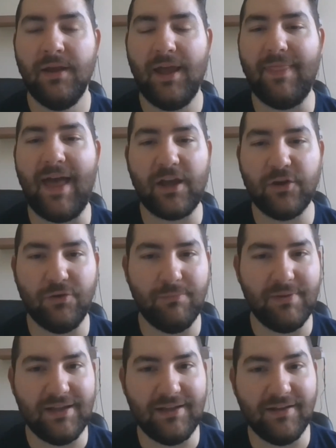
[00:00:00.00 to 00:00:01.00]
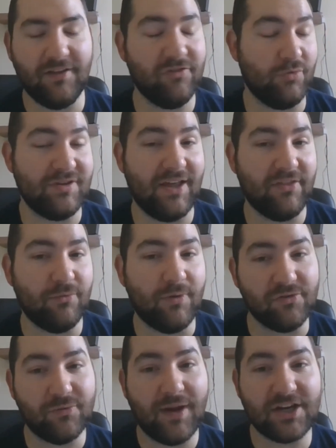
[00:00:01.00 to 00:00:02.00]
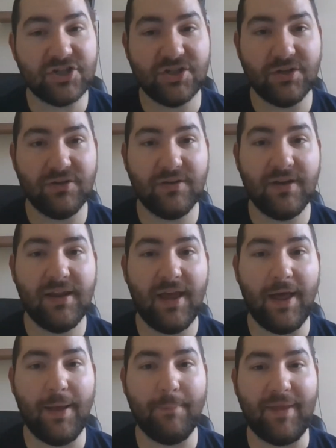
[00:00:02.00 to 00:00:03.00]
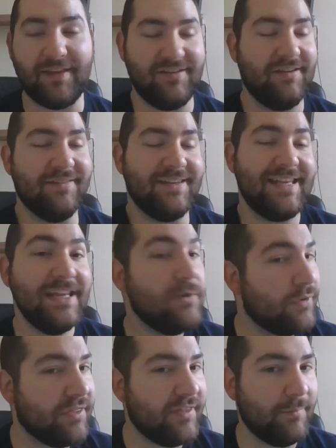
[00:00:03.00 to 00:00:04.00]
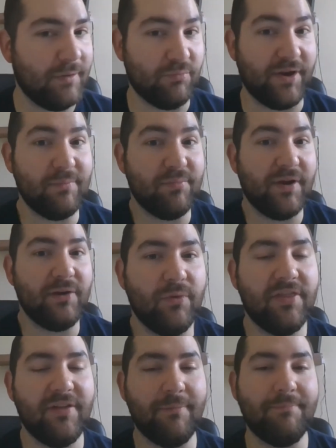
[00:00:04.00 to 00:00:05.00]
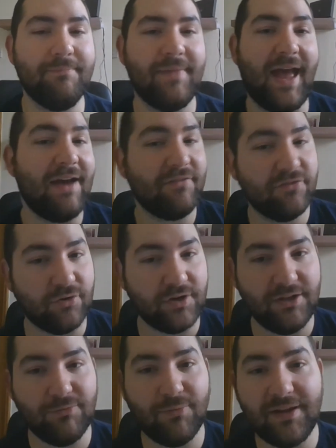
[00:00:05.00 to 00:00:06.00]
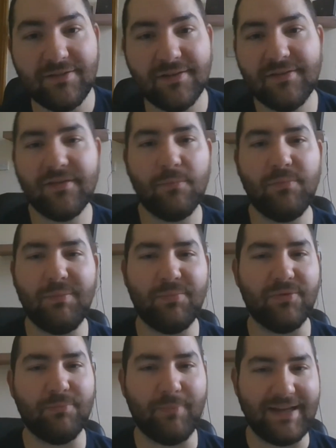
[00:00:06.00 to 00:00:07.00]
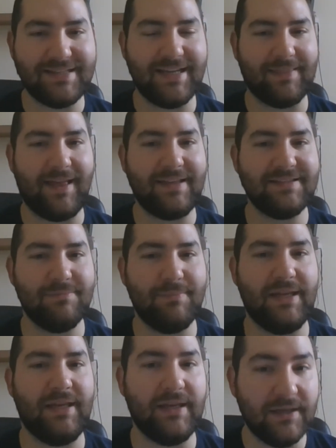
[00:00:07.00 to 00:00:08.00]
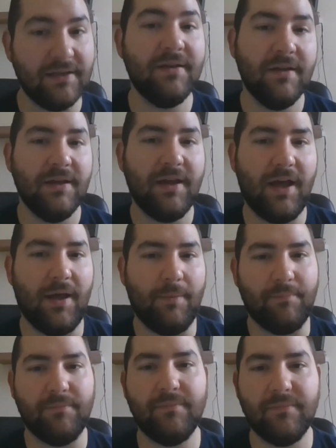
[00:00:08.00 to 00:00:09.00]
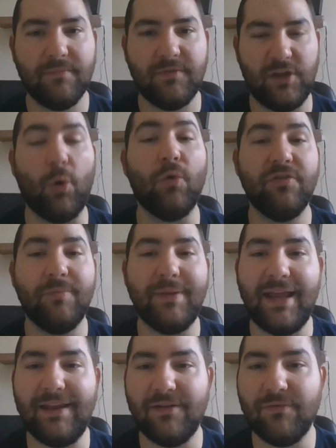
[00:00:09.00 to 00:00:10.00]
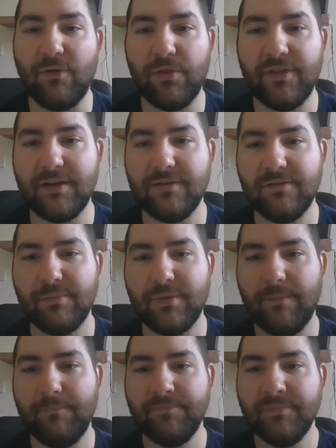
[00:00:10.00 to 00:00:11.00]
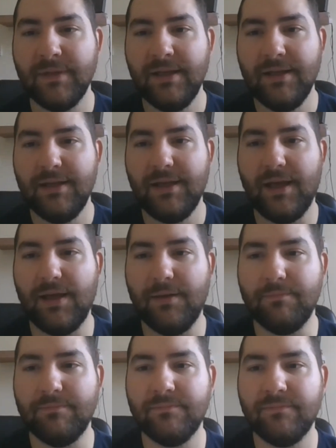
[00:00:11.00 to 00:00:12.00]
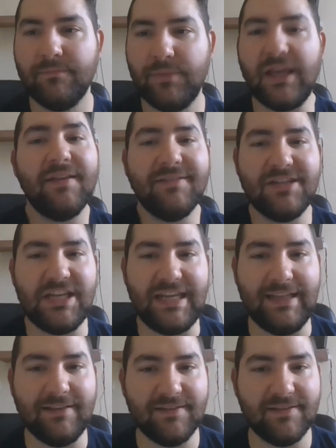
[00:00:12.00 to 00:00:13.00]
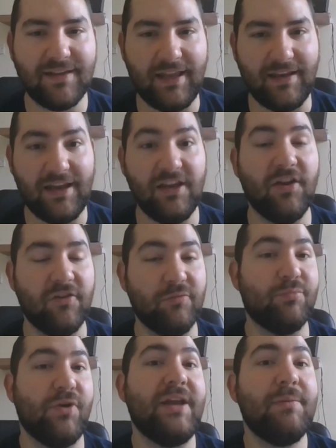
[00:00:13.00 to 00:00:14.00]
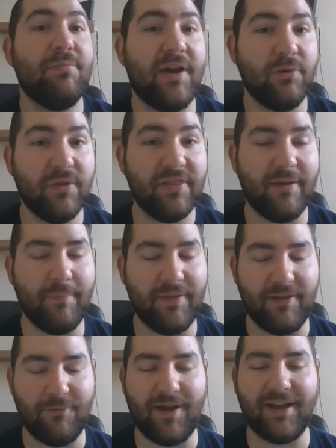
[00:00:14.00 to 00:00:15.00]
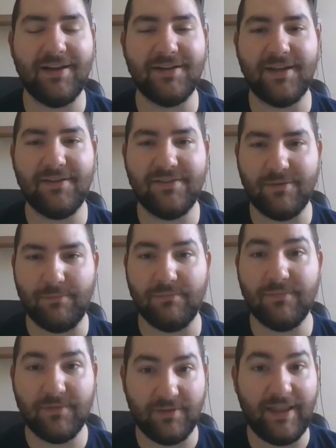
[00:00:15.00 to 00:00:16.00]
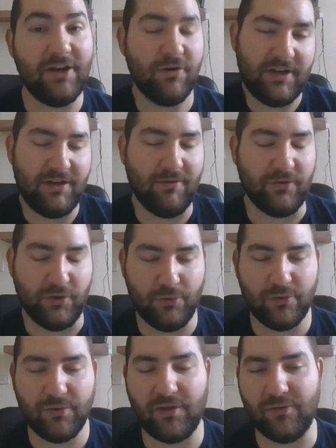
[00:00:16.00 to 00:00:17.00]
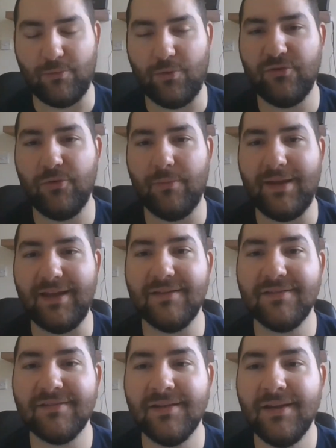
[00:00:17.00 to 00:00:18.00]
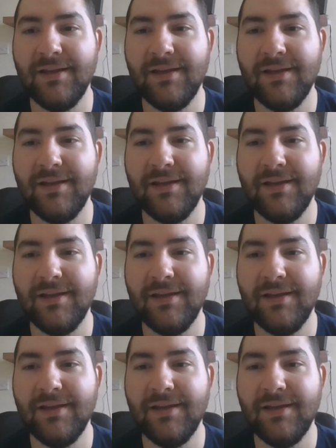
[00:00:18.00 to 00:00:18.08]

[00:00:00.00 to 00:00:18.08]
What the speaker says: And that could be his own death and resurrection, as he does eat with them and break with them after he raises. Some people might take that to mean the ultimate end of all things. But because he eats and he does break bread with them and they recognize him later here in Luke on the road to Emmaus,